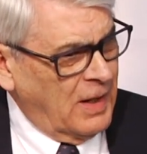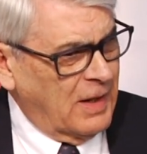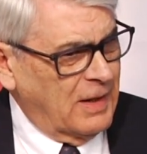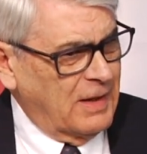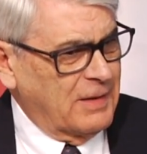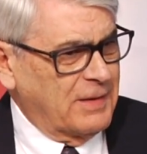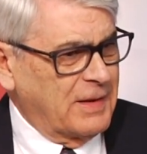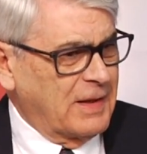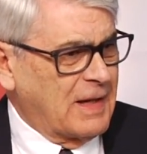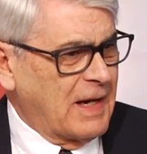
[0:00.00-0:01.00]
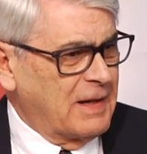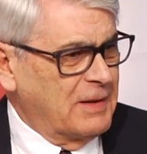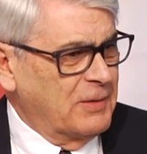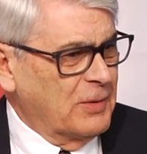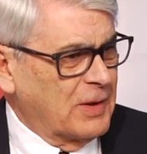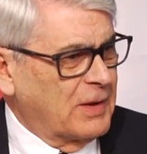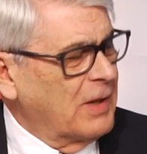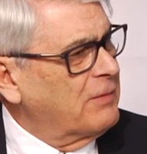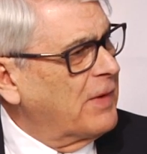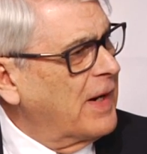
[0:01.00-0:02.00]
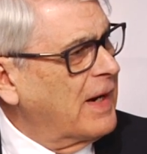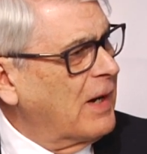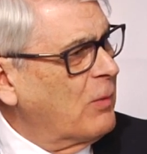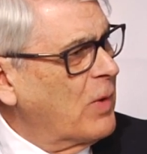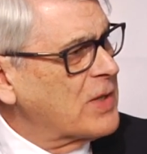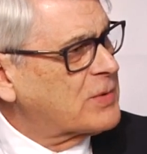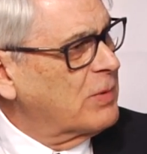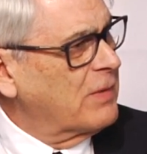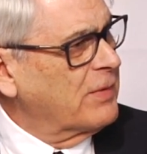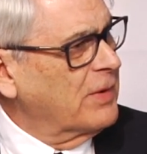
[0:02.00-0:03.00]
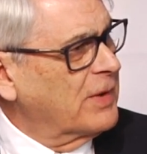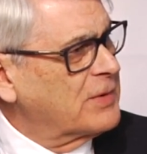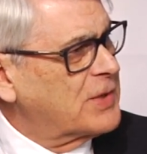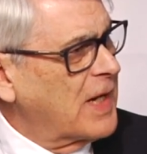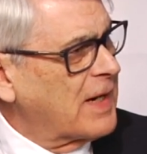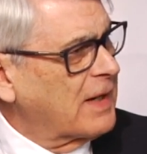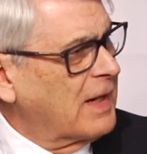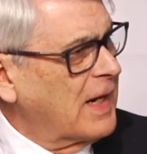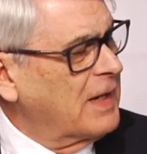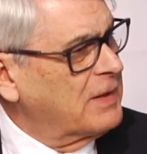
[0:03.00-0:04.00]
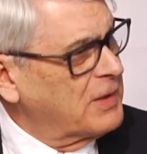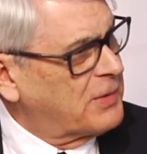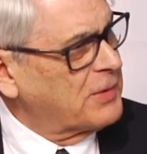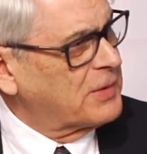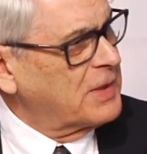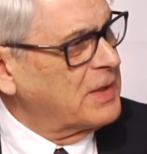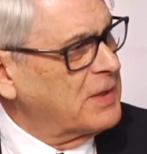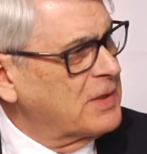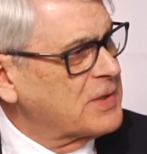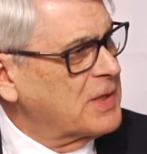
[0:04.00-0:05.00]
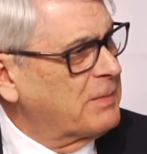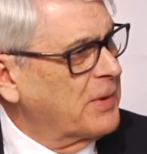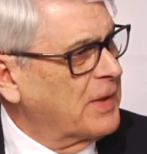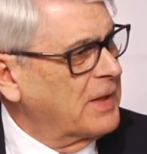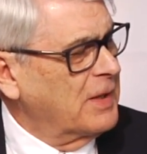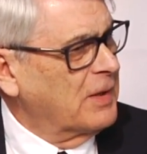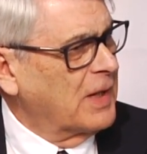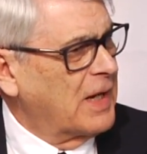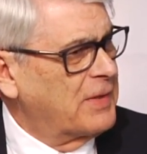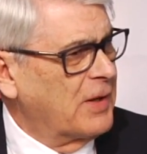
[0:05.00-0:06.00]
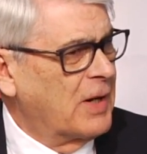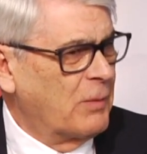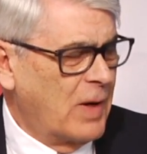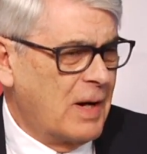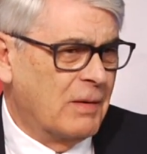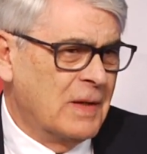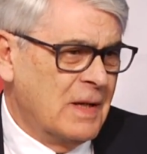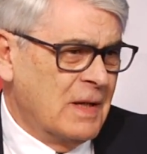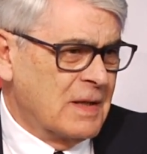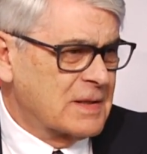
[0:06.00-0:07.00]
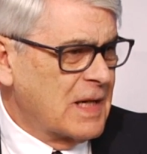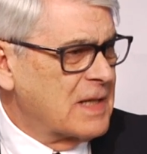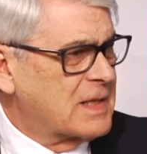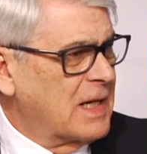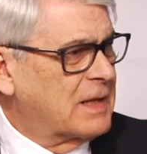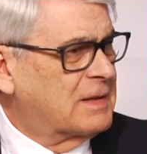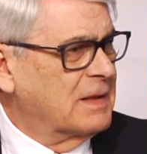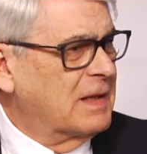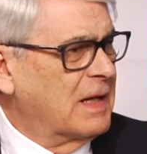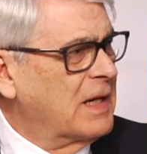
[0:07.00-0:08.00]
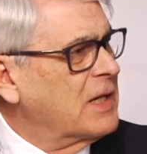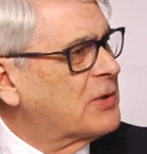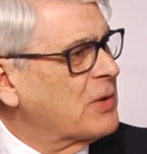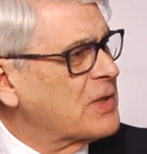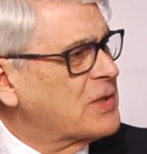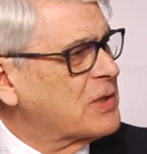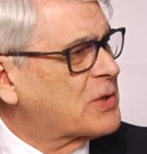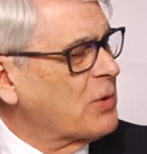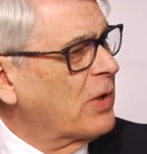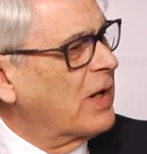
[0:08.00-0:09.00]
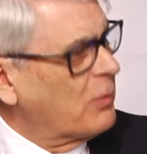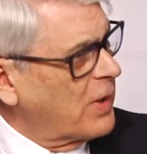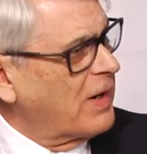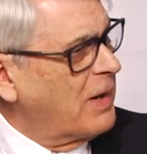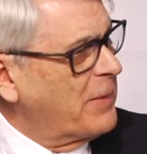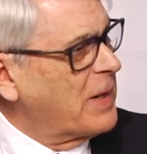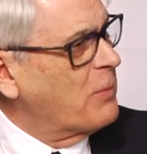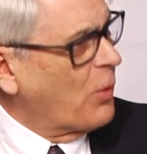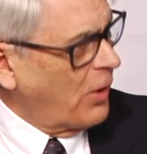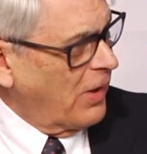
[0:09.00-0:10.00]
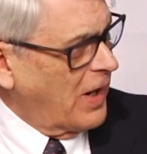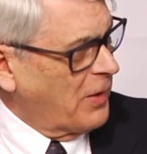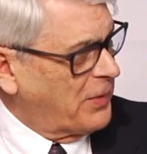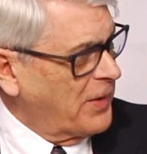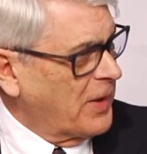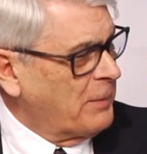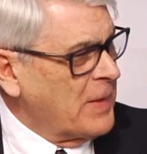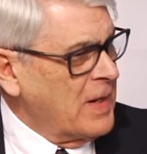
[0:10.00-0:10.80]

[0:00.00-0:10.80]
uh, that he got into a gunfight out West River and shot a guy and did 13 years up on the hill. And I thought, wow, this guy's got uh, an interesting story. I wonder how many more are out there.